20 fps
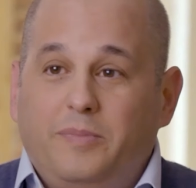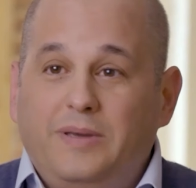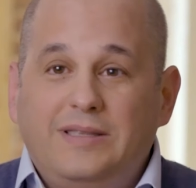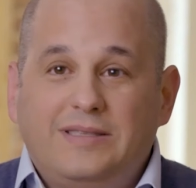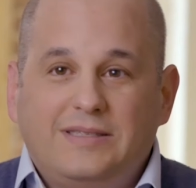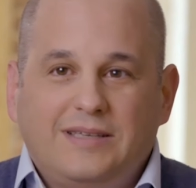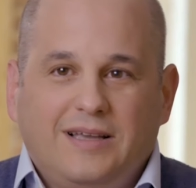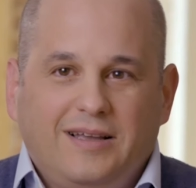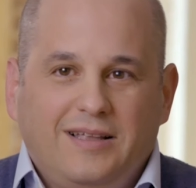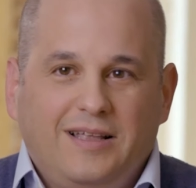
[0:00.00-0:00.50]

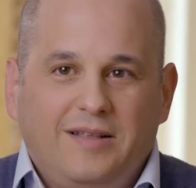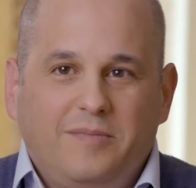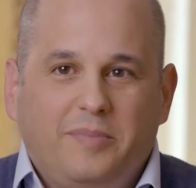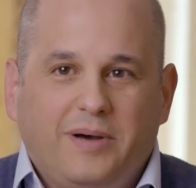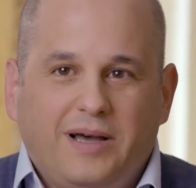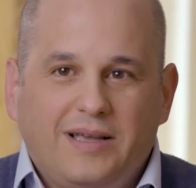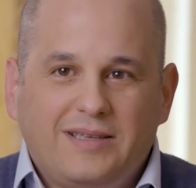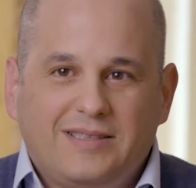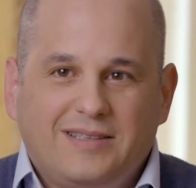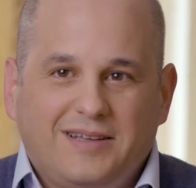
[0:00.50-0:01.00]
Pizza and
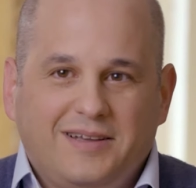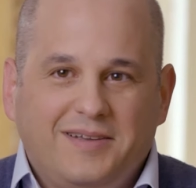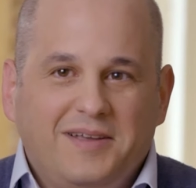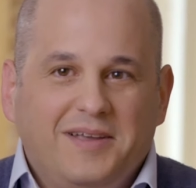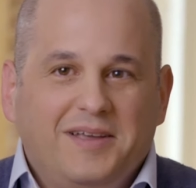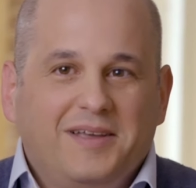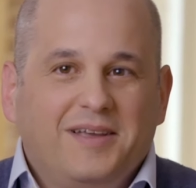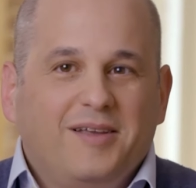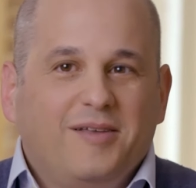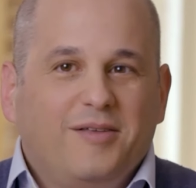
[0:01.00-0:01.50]
pasta,
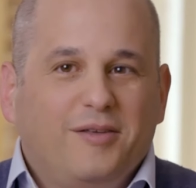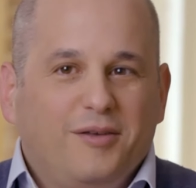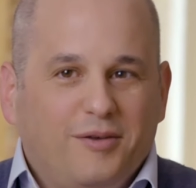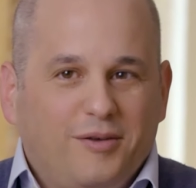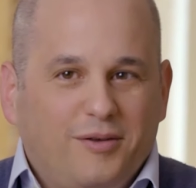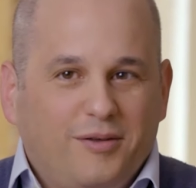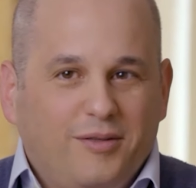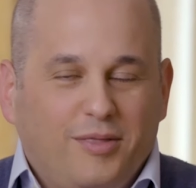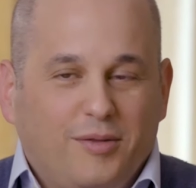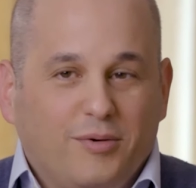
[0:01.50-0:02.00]

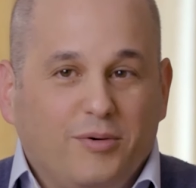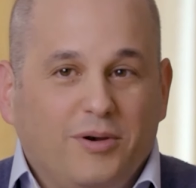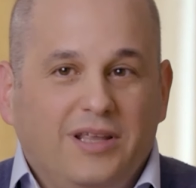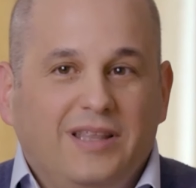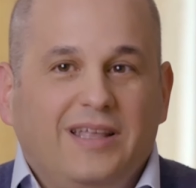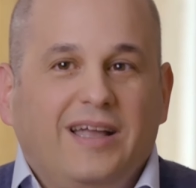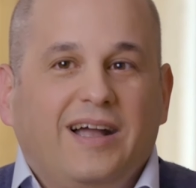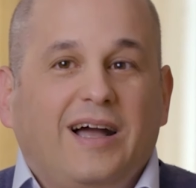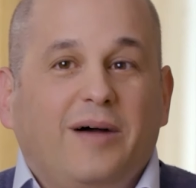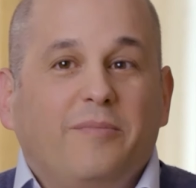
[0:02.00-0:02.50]
truly
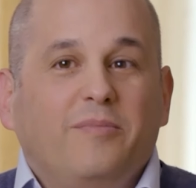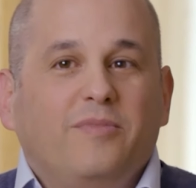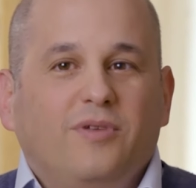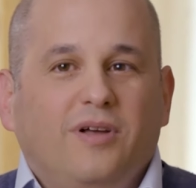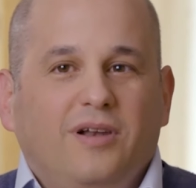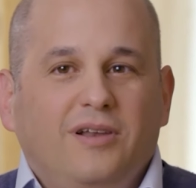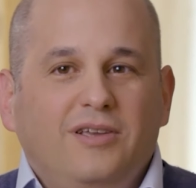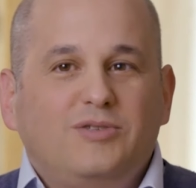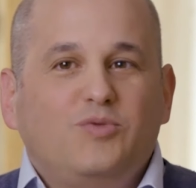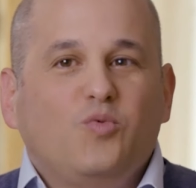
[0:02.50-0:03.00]
they come
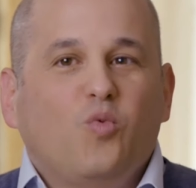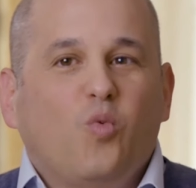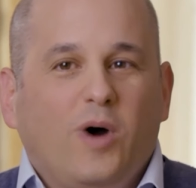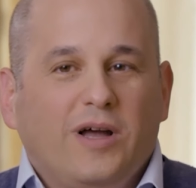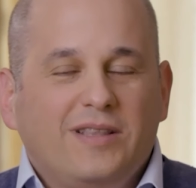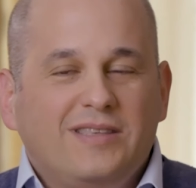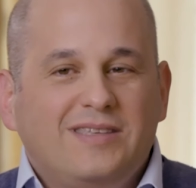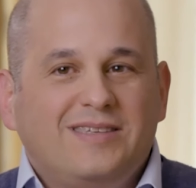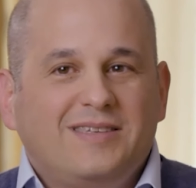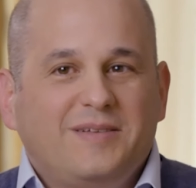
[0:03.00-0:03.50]
at least
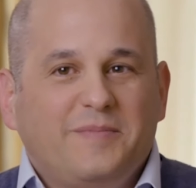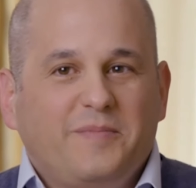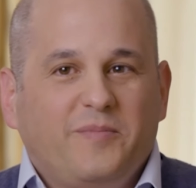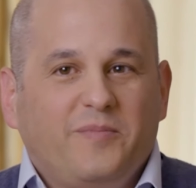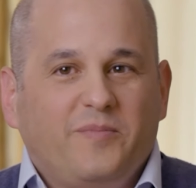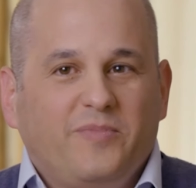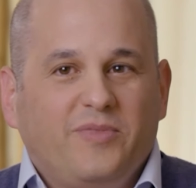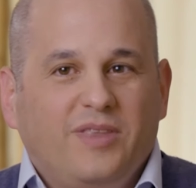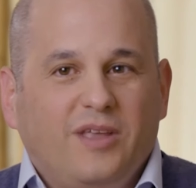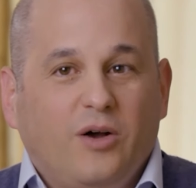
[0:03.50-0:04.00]
once
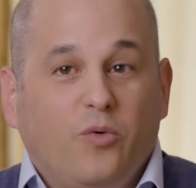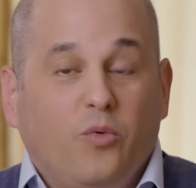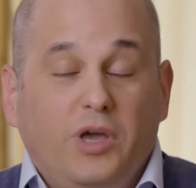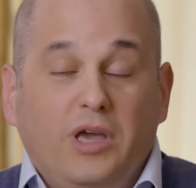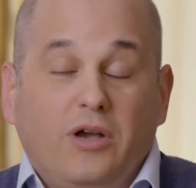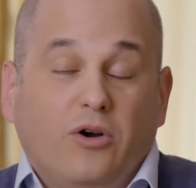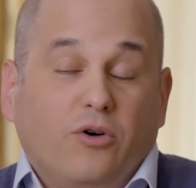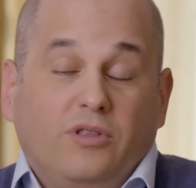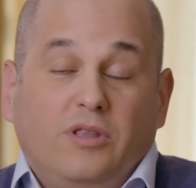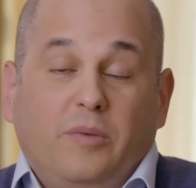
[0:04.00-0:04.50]
a
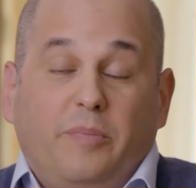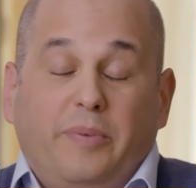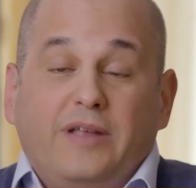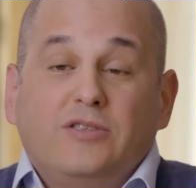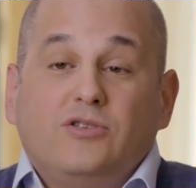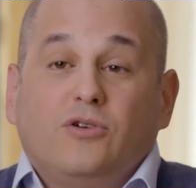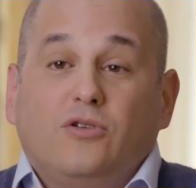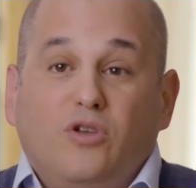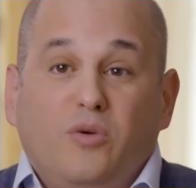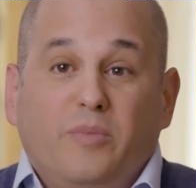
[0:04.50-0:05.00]
week, or it
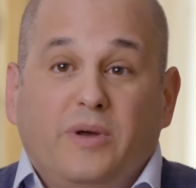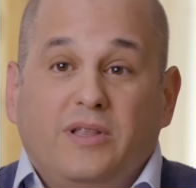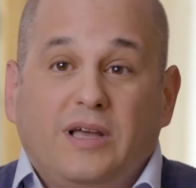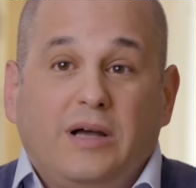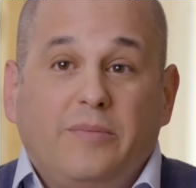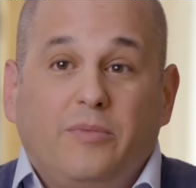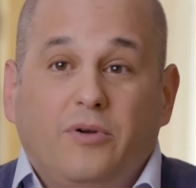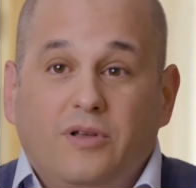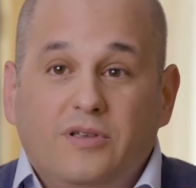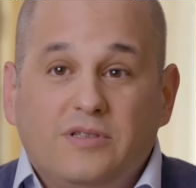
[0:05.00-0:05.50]
depends on your
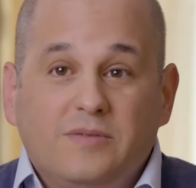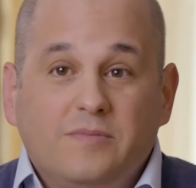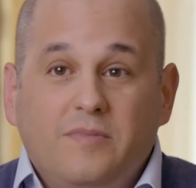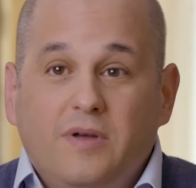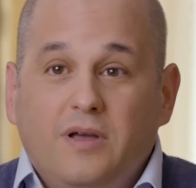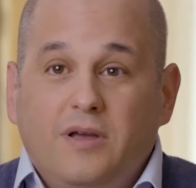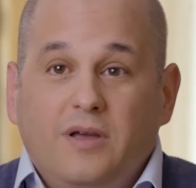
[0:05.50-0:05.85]
metabolism.